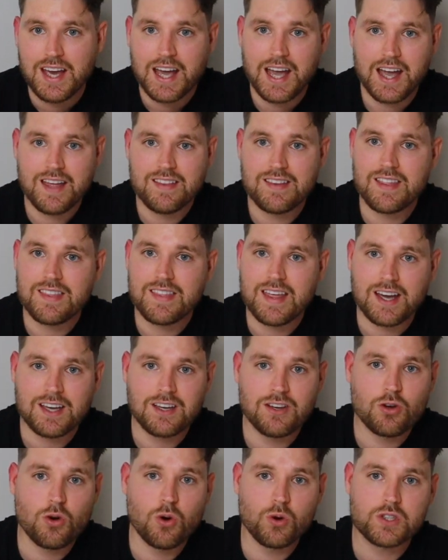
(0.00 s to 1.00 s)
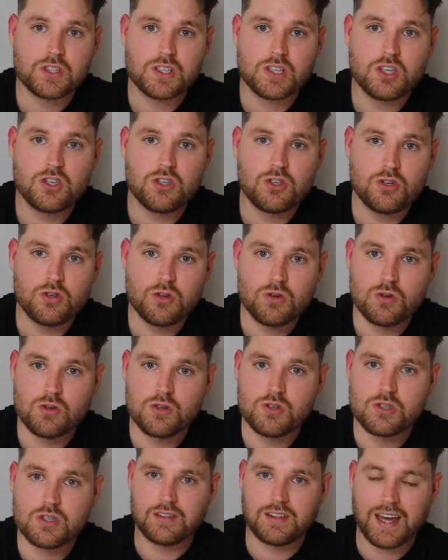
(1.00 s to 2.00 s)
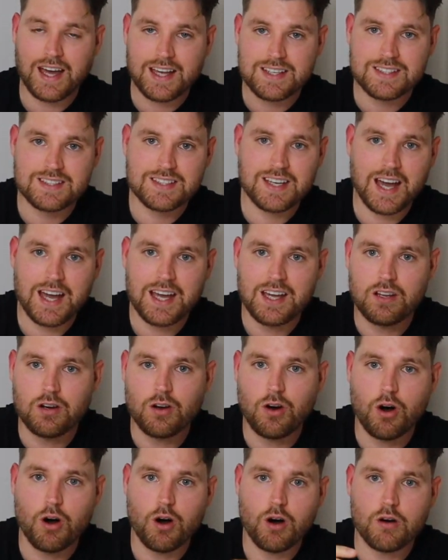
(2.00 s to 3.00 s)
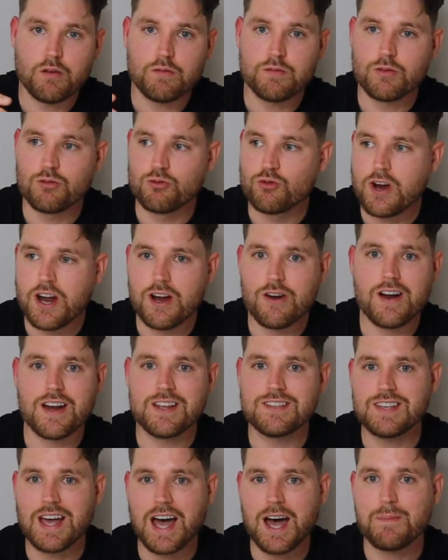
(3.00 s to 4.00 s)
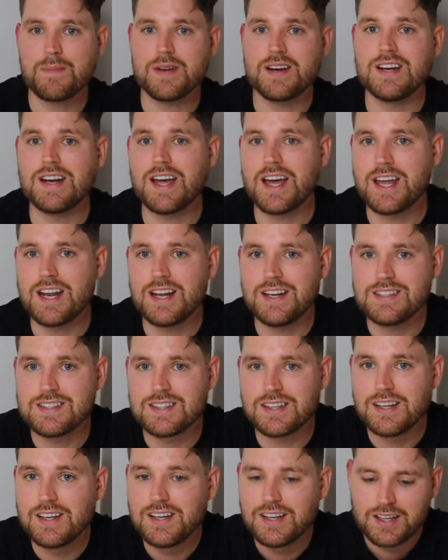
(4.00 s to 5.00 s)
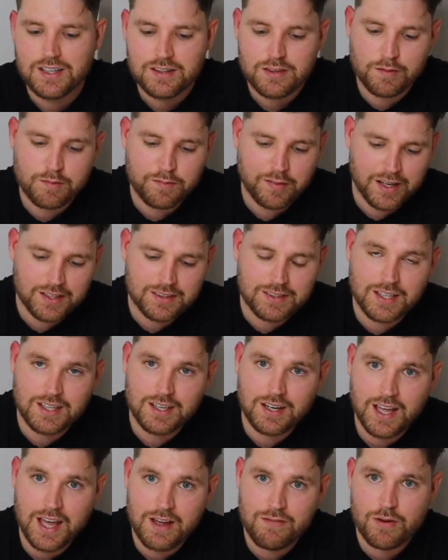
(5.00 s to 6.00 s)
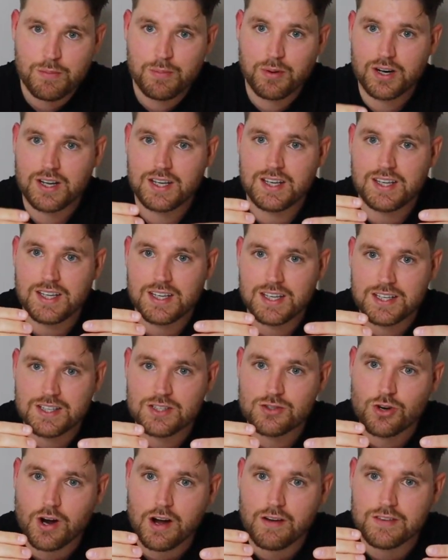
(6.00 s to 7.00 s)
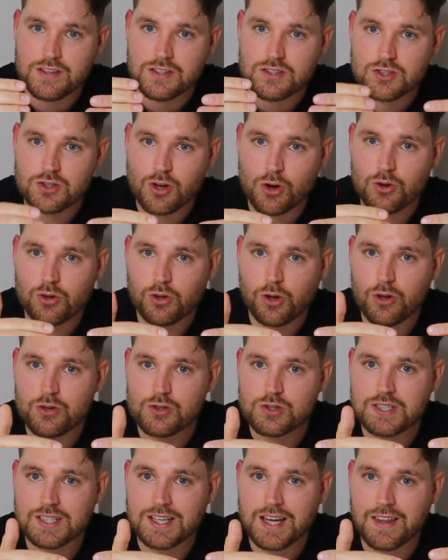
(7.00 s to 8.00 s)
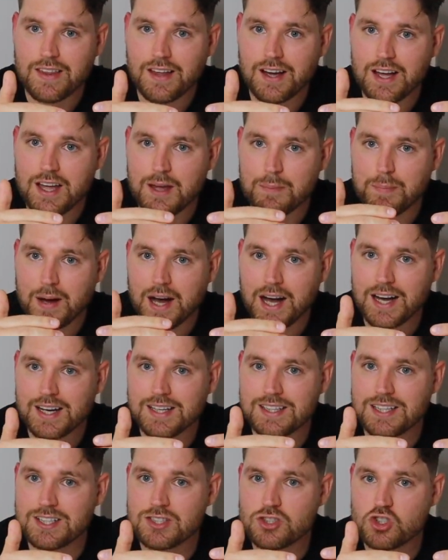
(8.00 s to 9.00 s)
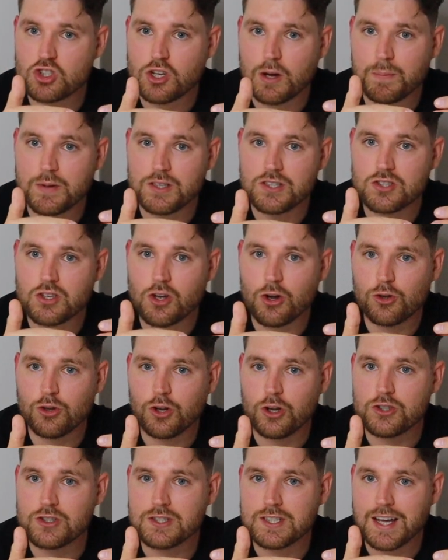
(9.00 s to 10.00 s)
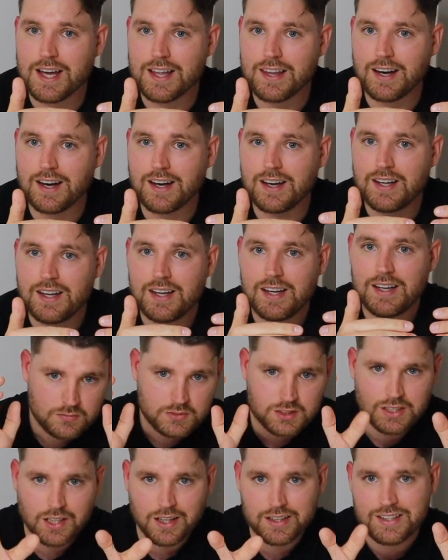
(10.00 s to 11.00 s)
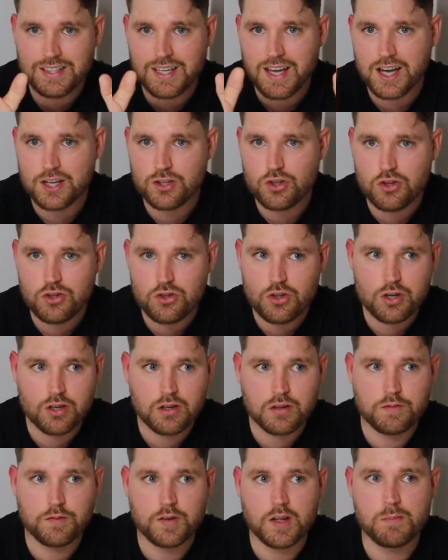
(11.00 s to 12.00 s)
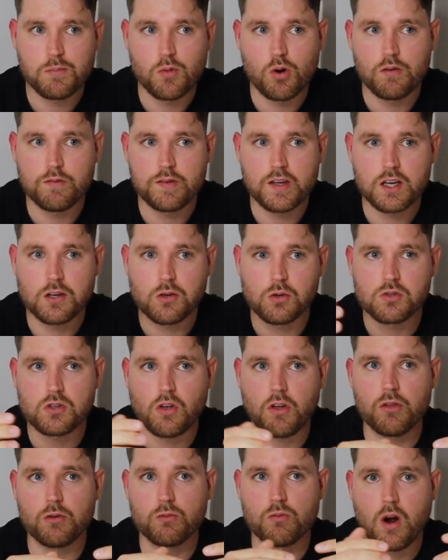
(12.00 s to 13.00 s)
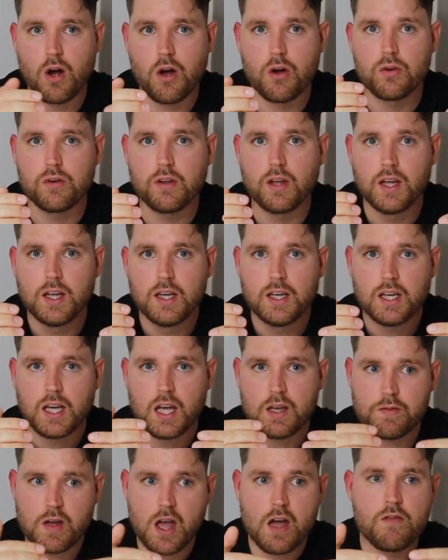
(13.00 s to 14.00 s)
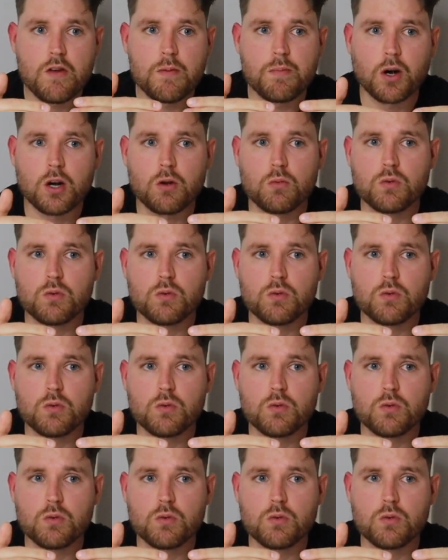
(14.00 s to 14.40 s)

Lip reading: and then that could cause a huge cascade of rear ends happening. And the fact that everybody is driving so close together and parking and stopping so close together, Like, yeah, you could fit more vehicles on the road if everybody